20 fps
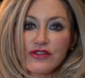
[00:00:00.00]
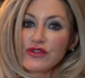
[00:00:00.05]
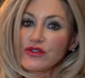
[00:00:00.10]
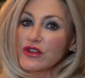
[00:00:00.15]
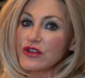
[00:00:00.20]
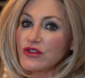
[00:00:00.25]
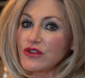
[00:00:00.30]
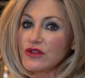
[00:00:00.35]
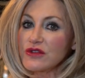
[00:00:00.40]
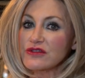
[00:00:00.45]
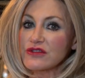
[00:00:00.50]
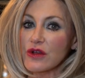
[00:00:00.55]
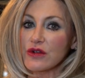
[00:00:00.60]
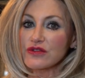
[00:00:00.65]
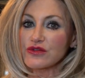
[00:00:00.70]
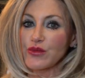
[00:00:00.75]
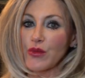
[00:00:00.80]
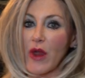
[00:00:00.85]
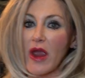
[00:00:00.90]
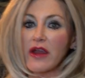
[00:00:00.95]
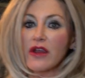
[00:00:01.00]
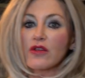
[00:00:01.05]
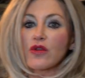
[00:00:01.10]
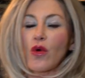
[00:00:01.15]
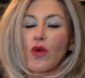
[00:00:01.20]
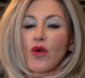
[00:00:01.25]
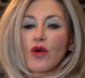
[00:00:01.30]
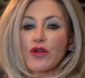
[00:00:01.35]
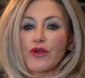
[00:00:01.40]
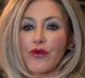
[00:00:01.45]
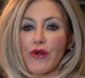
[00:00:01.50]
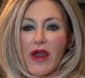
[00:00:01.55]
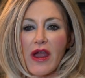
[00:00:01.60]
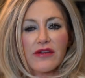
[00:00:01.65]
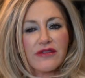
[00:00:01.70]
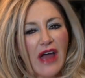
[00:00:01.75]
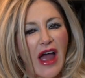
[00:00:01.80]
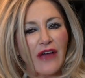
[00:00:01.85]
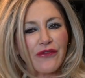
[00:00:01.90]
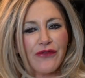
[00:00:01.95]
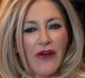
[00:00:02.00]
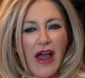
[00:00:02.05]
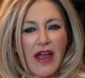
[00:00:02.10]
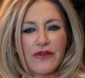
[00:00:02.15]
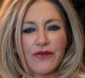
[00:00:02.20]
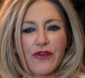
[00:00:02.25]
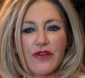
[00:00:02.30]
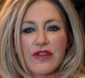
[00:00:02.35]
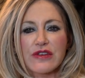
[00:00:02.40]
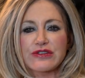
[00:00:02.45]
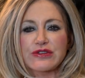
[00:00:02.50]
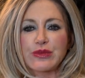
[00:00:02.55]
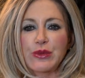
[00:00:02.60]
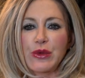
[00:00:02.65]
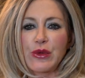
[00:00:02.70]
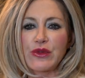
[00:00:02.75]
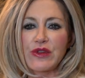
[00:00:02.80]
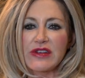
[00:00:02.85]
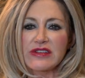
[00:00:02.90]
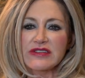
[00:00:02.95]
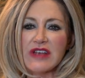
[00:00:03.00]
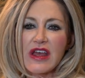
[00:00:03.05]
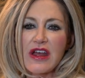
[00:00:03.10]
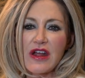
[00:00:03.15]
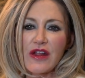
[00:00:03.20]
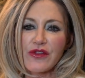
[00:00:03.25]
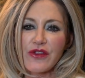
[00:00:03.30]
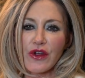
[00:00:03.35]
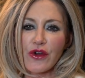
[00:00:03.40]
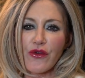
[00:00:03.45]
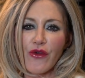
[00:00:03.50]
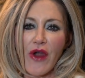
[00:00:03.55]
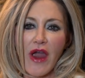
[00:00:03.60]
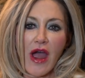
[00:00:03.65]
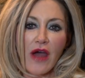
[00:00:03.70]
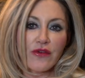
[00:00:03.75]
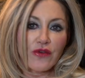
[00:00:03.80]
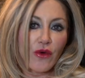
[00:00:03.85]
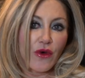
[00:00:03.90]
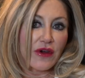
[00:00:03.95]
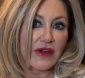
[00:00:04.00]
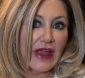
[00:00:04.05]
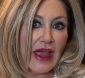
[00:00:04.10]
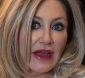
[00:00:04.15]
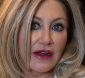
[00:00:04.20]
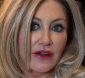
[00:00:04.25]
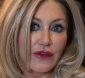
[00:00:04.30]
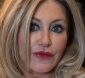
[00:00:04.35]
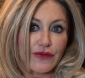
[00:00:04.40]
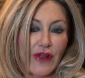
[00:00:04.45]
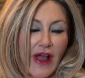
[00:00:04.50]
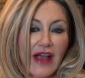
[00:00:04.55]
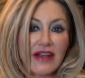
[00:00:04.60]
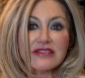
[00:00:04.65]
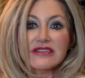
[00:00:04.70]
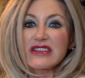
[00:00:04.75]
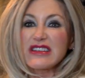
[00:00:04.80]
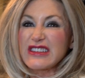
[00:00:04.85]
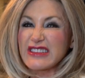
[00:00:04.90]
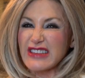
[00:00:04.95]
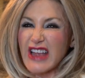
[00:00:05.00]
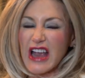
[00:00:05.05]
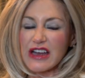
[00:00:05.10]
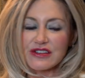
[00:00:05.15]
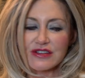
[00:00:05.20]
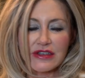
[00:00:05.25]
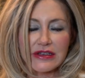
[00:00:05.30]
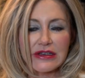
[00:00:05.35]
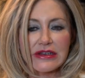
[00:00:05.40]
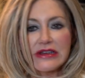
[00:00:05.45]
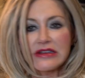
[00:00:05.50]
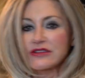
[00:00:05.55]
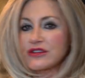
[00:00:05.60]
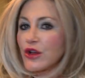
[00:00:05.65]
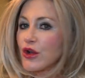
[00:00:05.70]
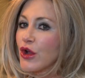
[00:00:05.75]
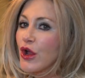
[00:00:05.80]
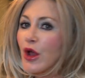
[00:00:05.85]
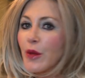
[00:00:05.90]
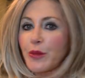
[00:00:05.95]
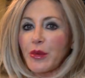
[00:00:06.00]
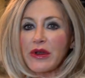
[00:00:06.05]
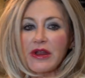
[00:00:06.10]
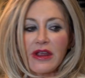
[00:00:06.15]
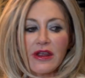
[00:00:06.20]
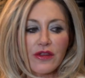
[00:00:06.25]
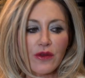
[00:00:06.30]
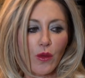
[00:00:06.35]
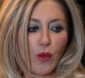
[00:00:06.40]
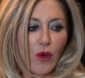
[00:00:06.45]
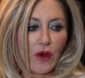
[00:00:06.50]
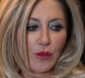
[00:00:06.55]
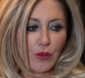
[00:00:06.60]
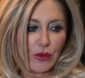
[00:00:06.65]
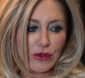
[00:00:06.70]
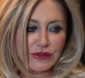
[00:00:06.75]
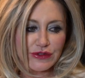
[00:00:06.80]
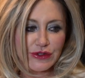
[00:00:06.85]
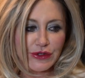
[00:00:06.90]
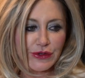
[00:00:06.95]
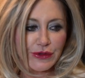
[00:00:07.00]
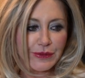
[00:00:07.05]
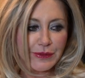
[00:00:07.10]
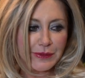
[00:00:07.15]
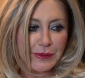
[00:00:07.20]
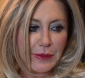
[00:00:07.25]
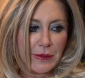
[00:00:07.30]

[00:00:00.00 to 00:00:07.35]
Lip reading: You can use those regular or ground. I find for the smoothies, the ground organic flaxseed is actually easier, but either one will do.